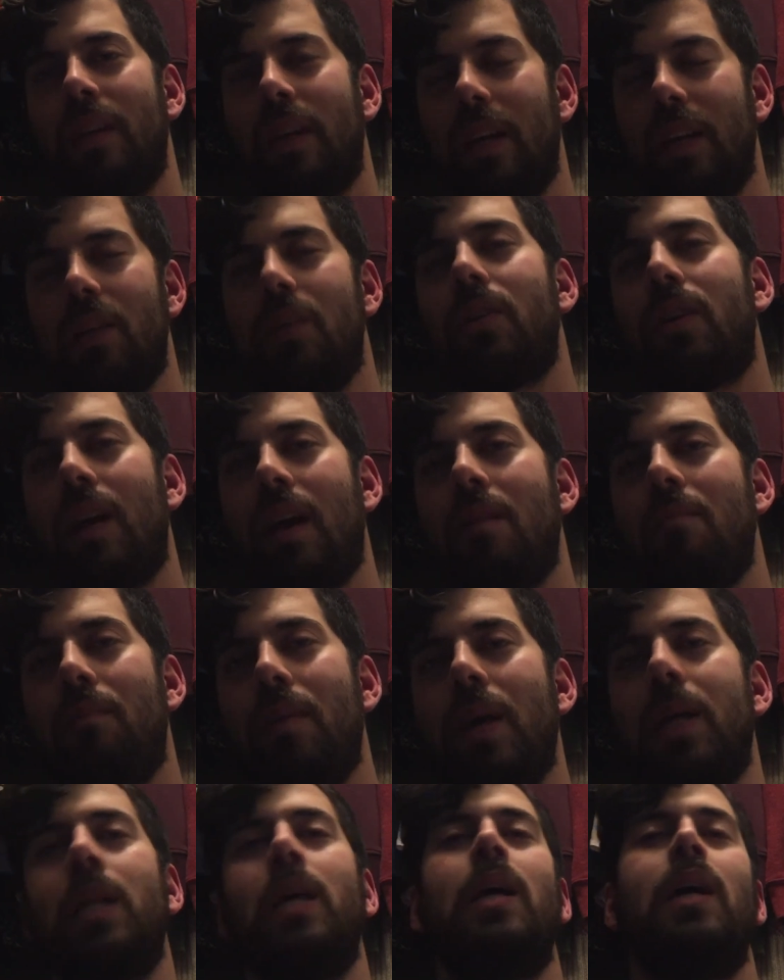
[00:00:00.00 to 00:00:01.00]
in your
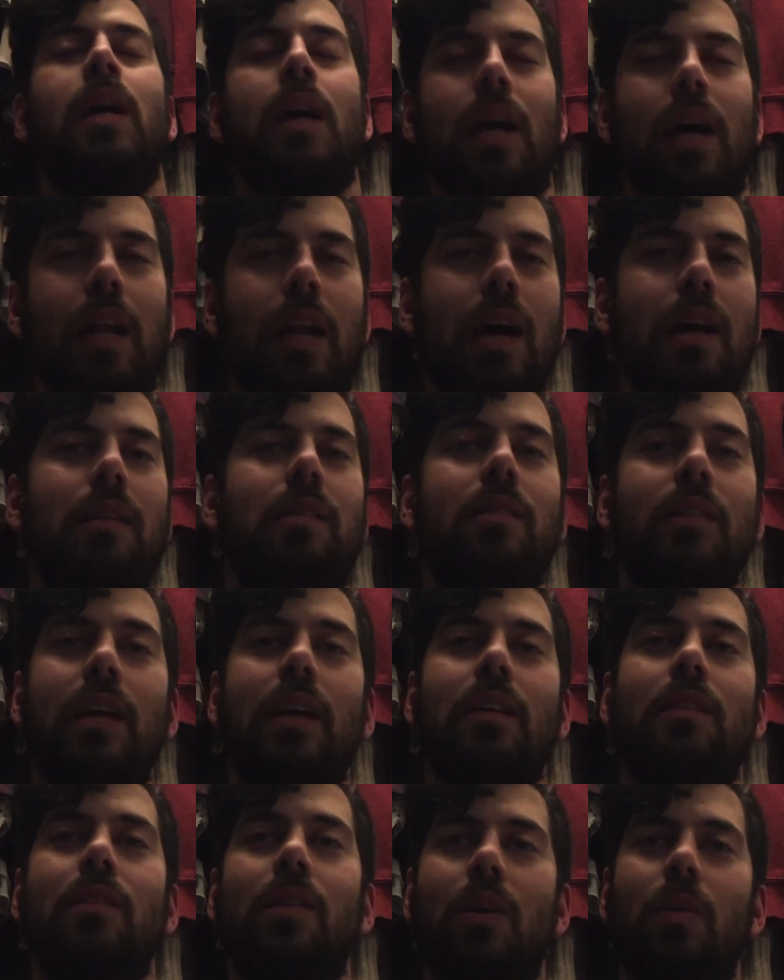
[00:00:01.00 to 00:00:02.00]
campaign, and I
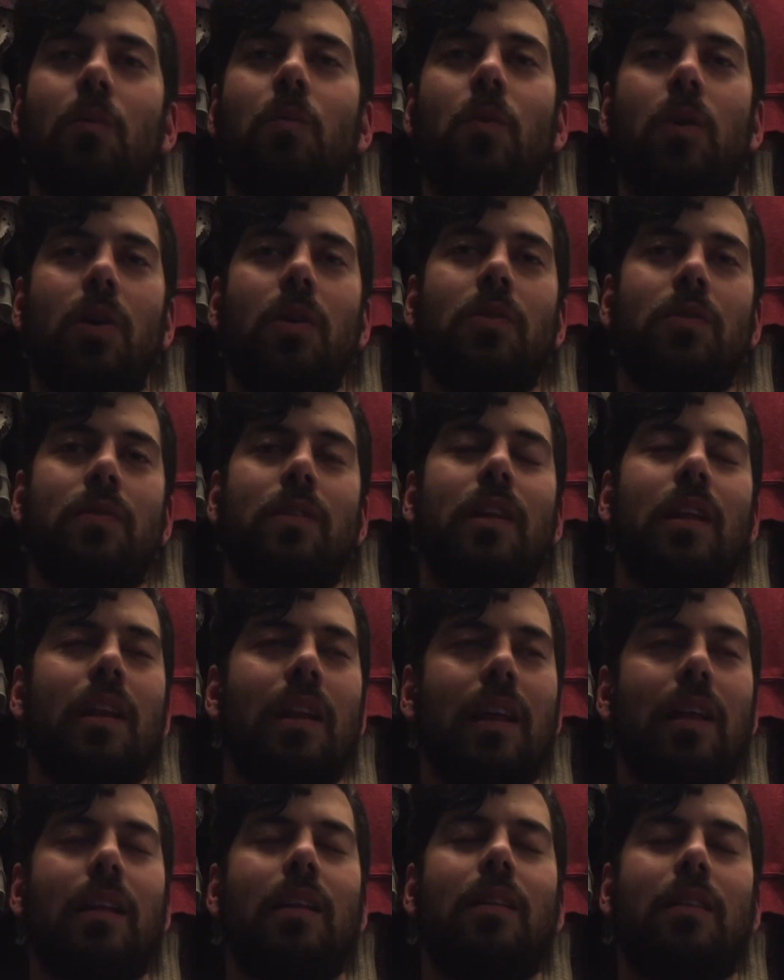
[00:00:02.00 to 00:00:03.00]
think they're worth
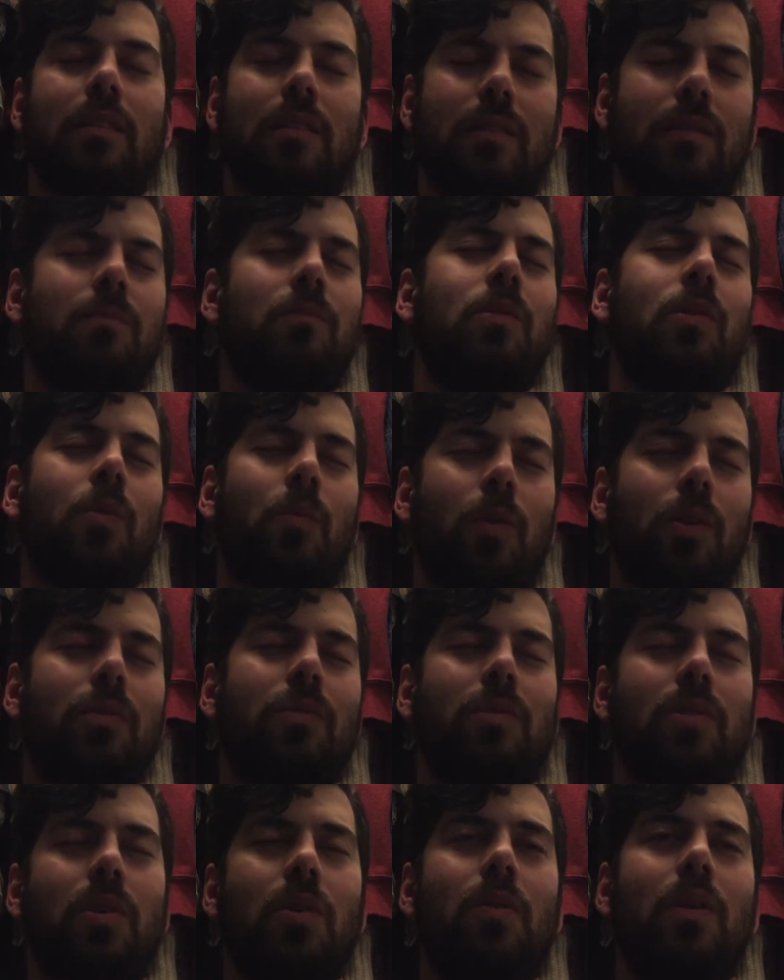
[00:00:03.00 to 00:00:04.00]

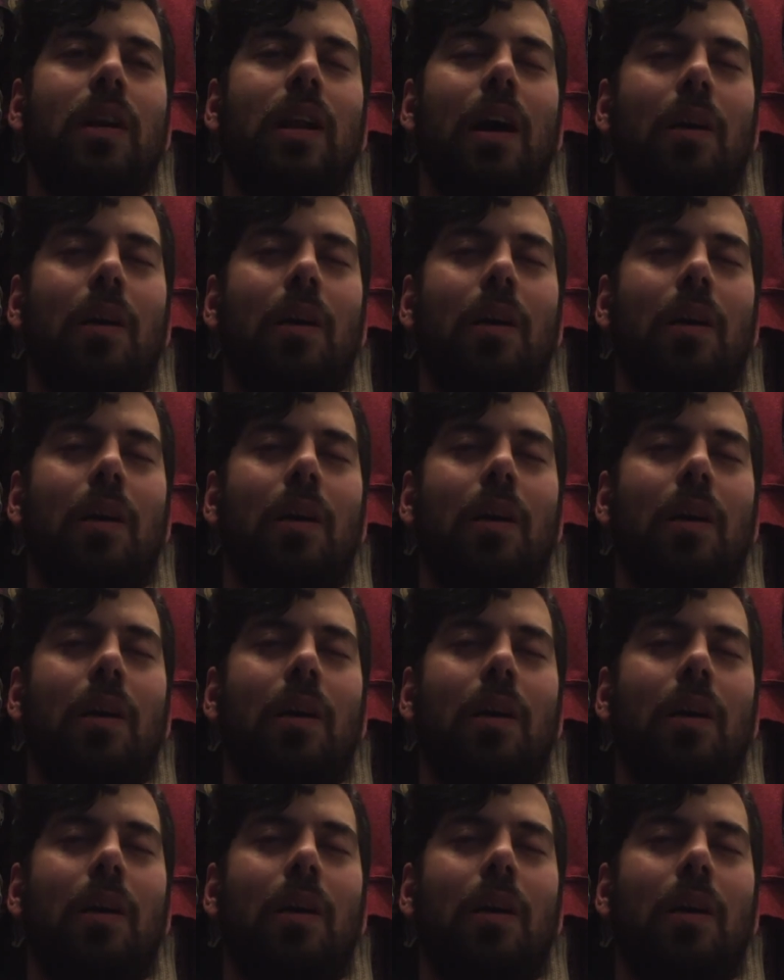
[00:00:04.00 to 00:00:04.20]
doing.